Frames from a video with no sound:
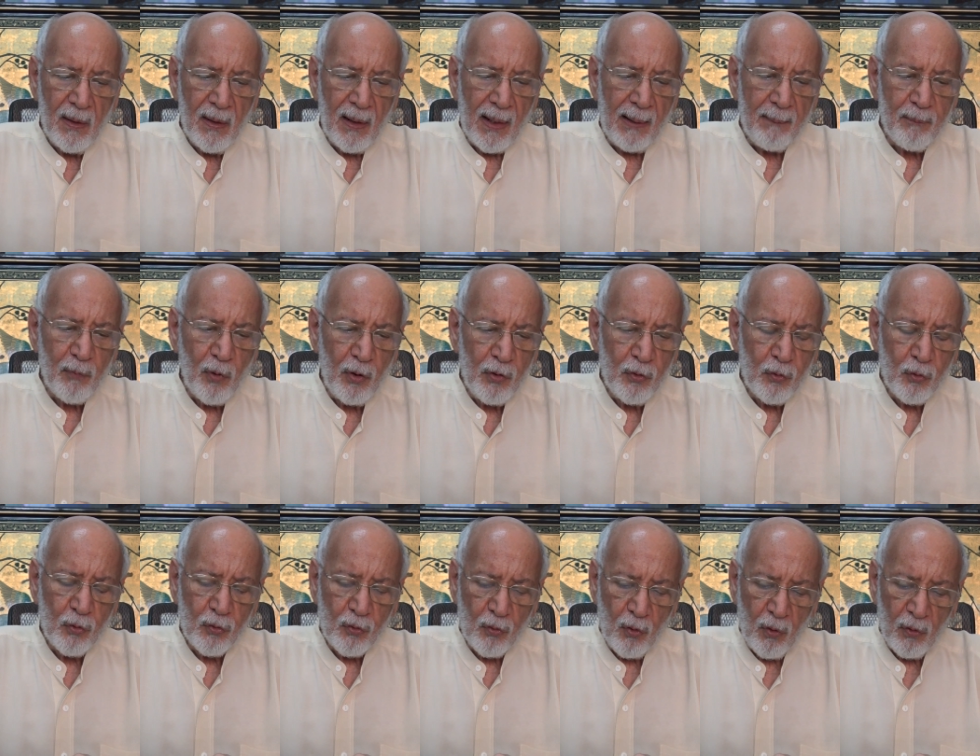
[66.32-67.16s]
I'm going
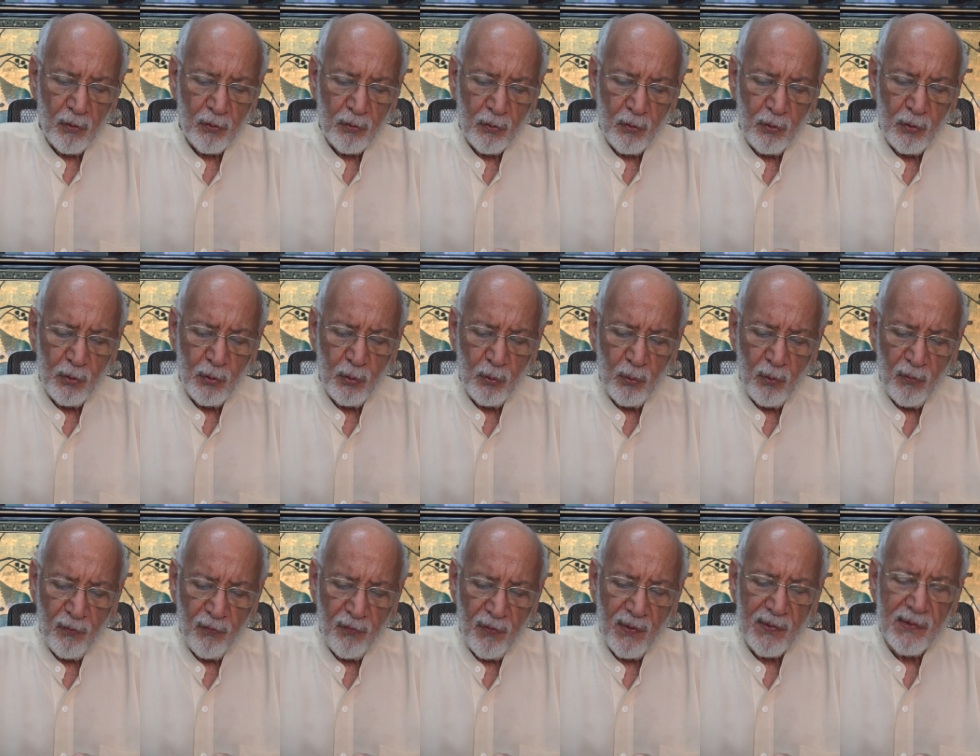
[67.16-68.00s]
to talk to
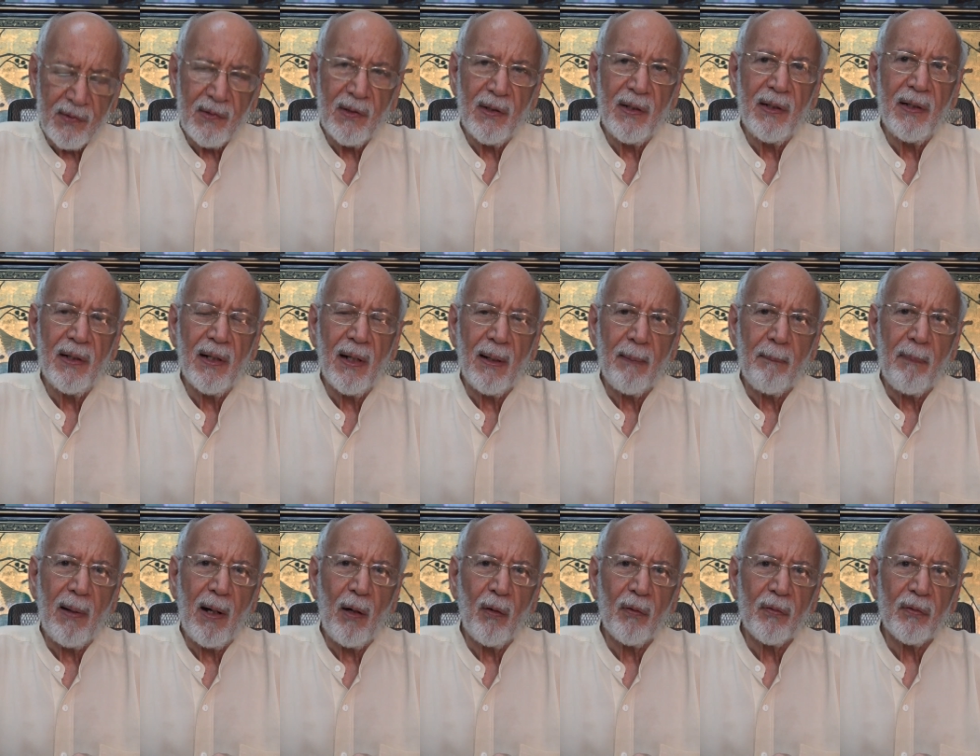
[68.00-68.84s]
you firstly
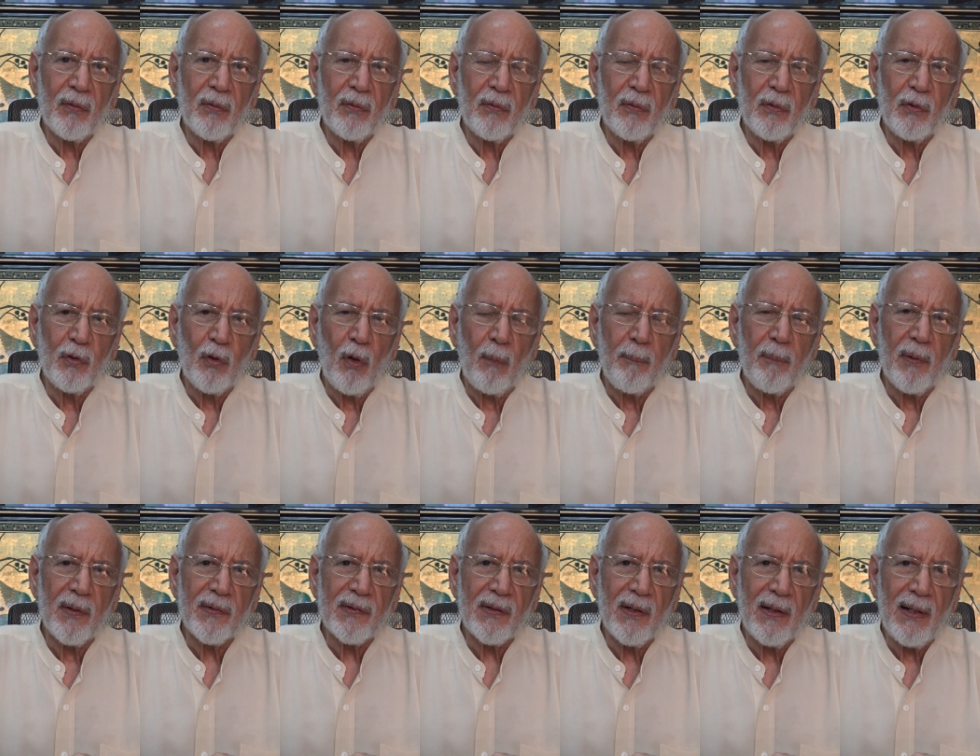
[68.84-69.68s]
about your
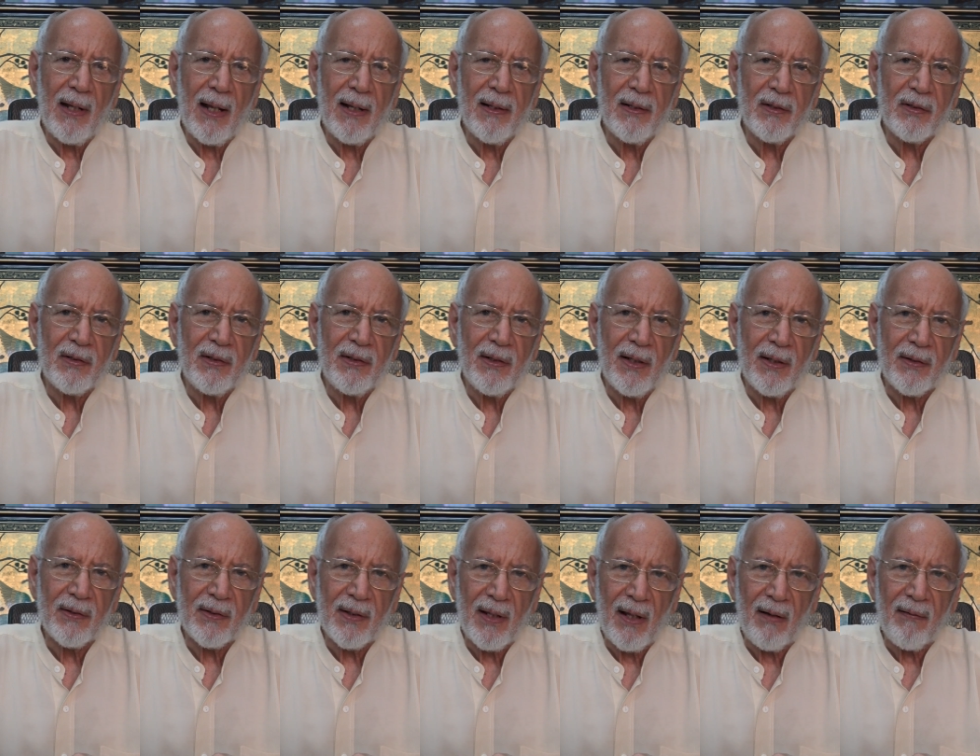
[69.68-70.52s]
personality
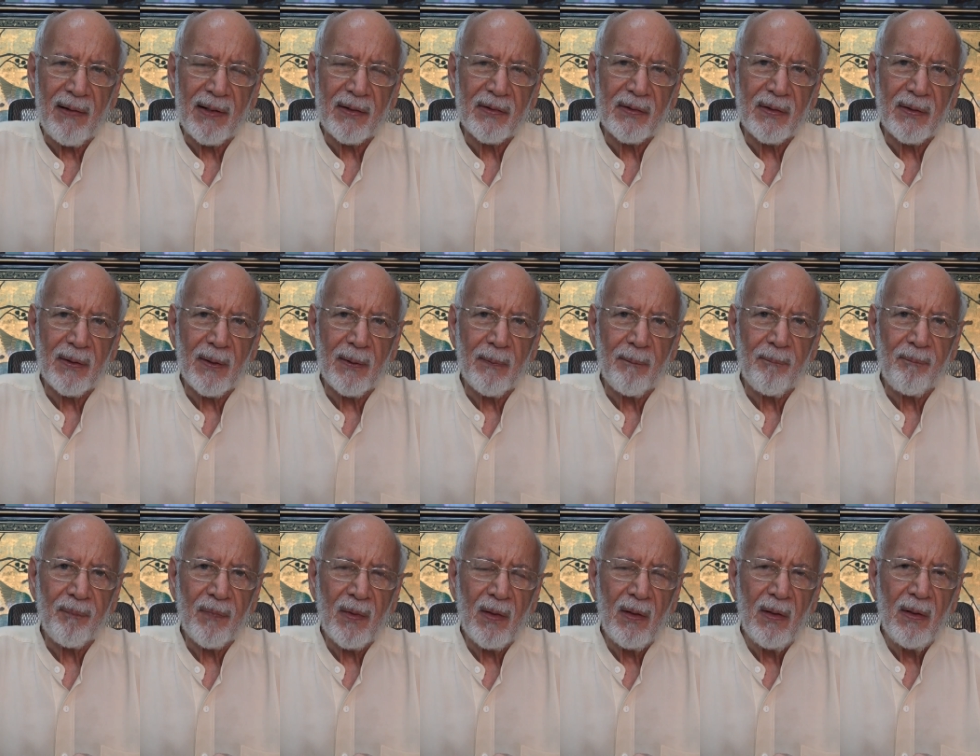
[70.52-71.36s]
and character.
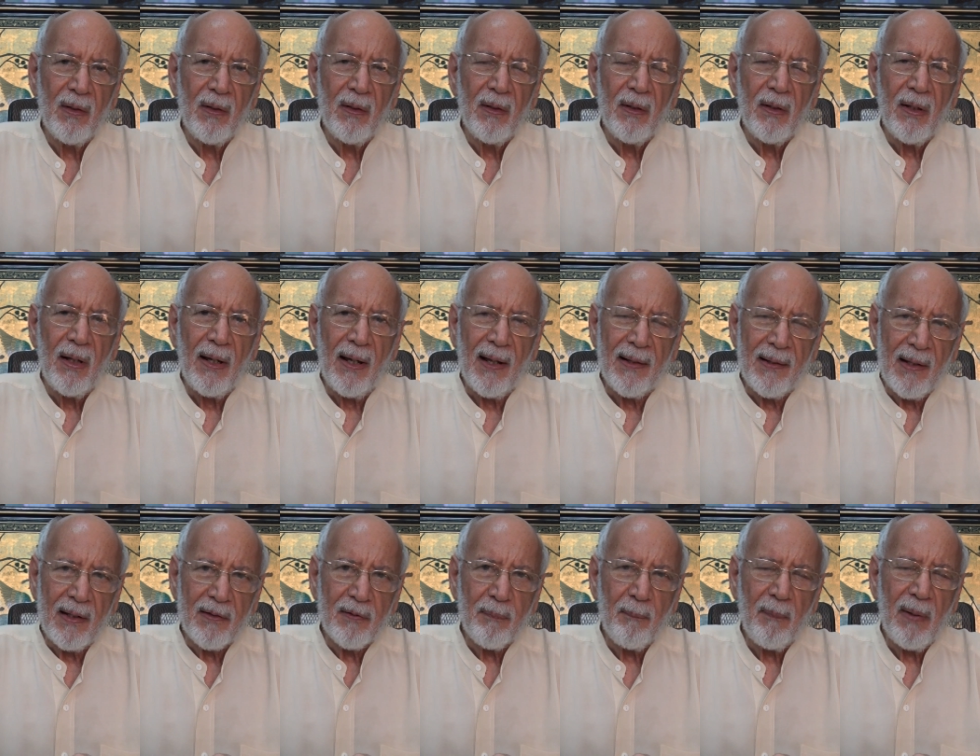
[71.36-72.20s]
And
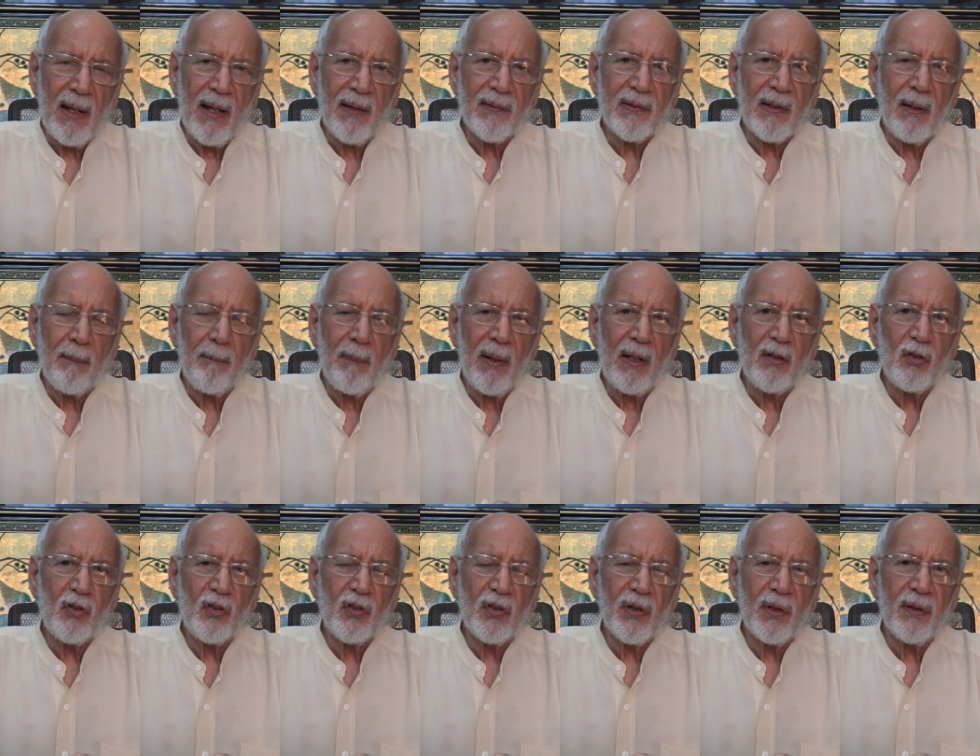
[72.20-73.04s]
as, as I
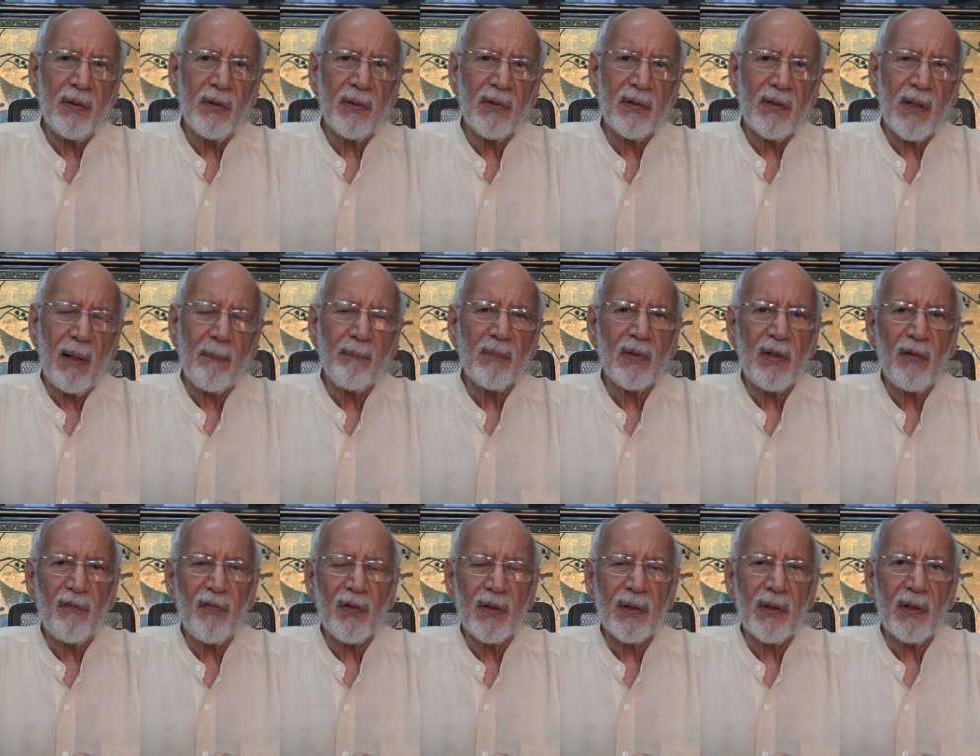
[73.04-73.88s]
mentioned, some
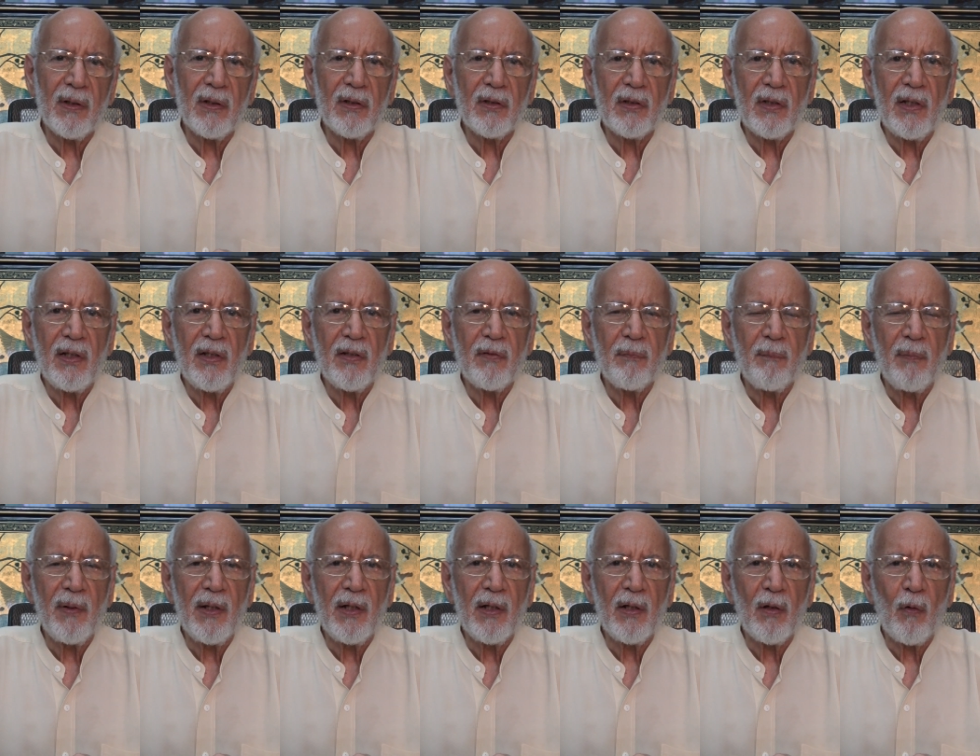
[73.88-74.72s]
difficulties
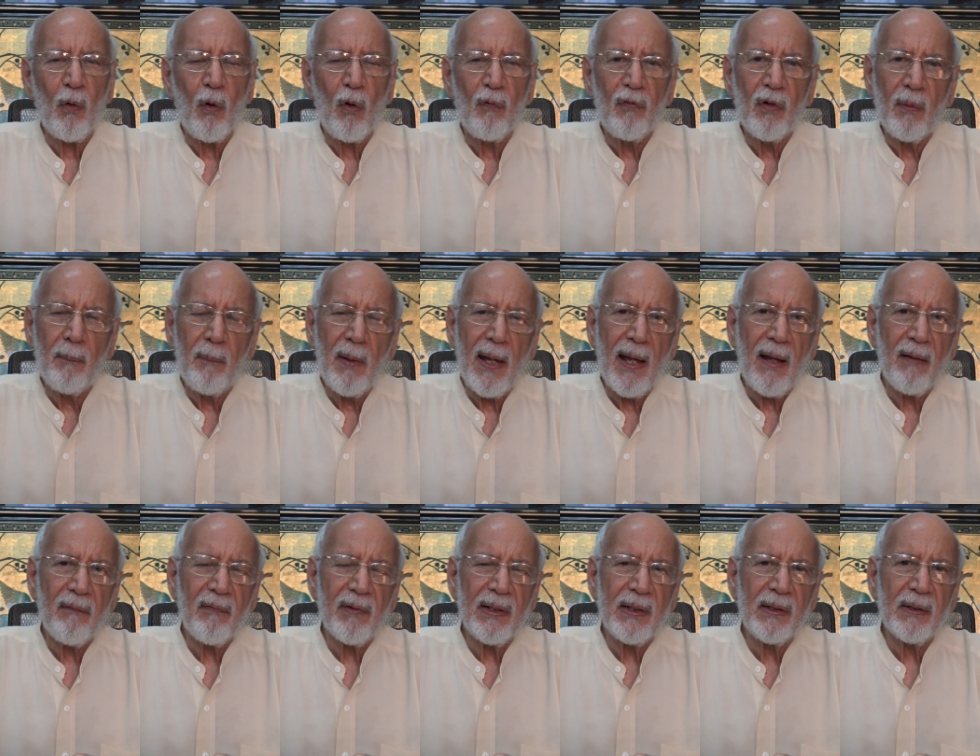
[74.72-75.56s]
being
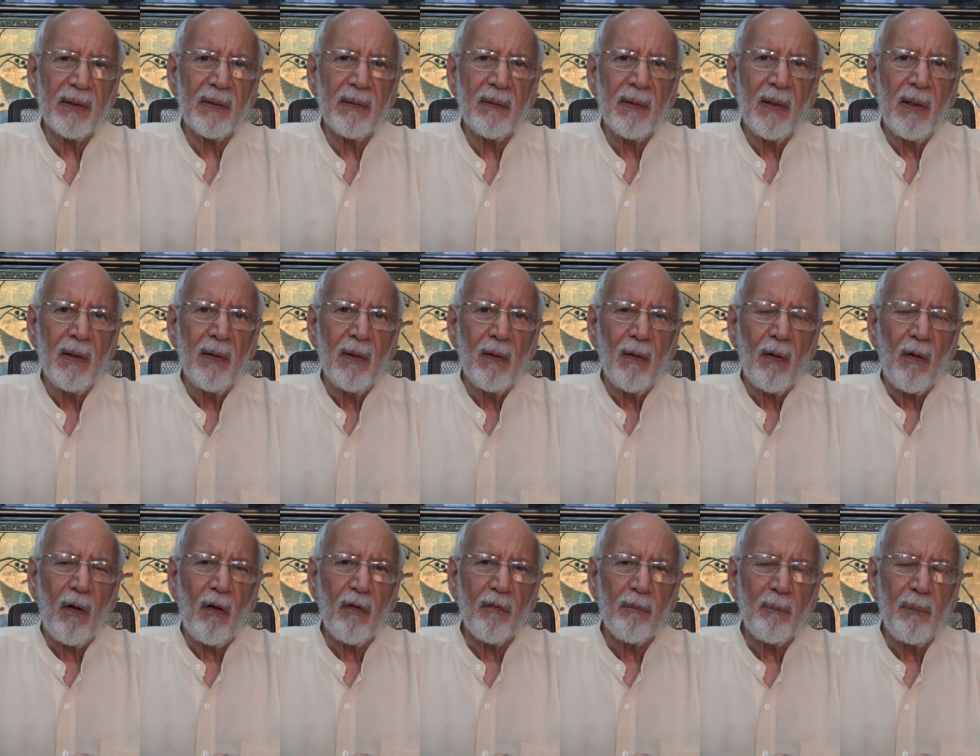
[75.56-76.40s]
overbearing,
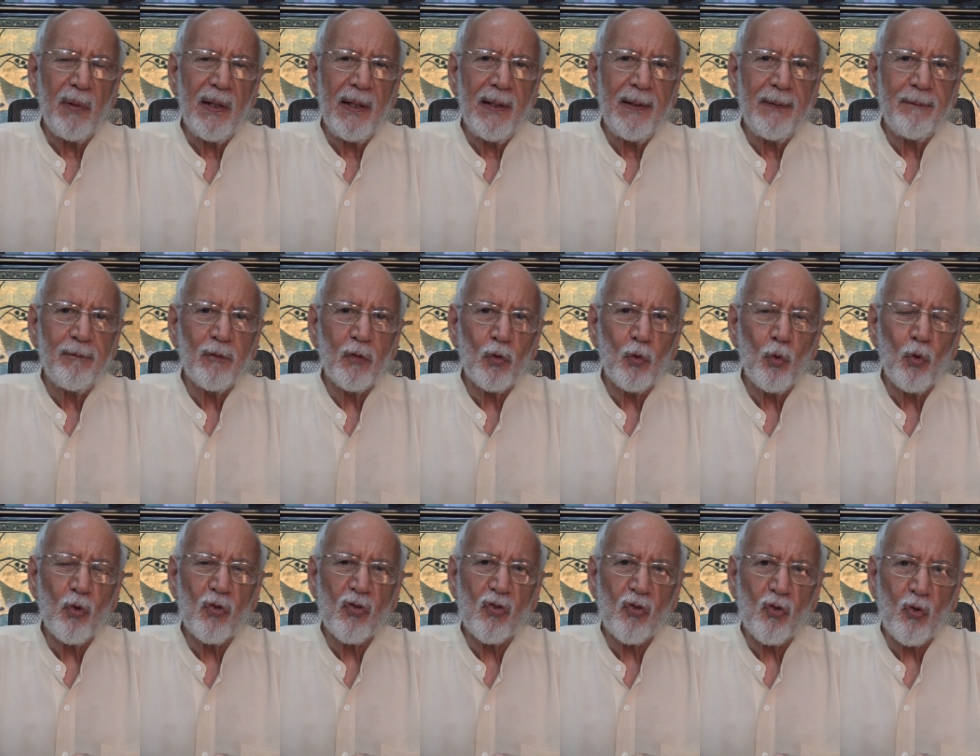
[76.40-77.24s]
of being
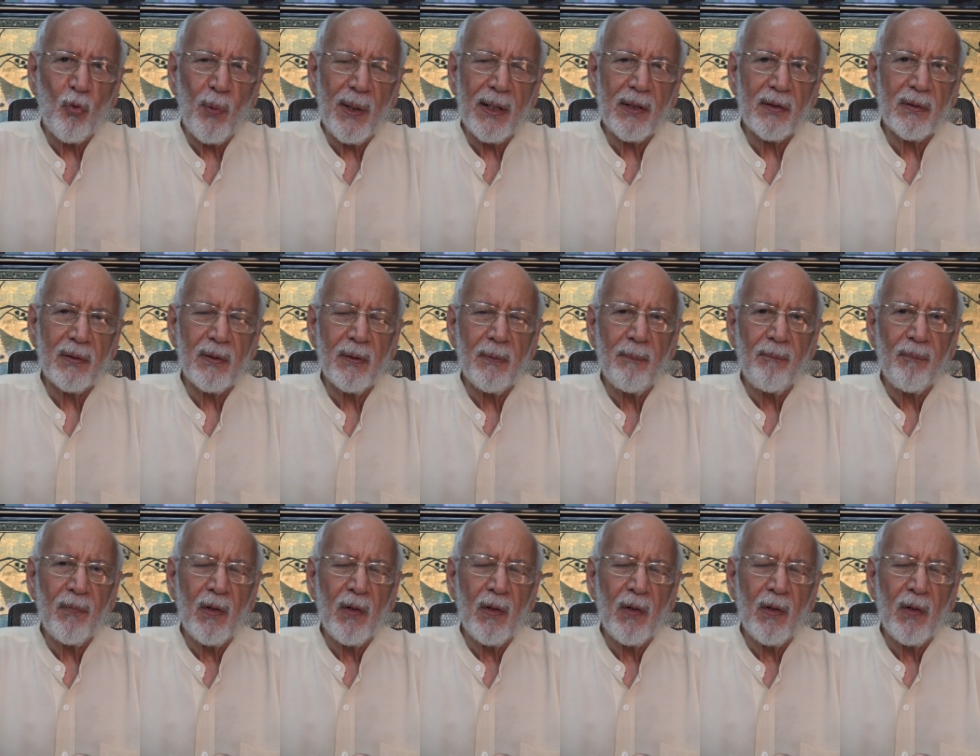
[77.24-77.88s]
too strict,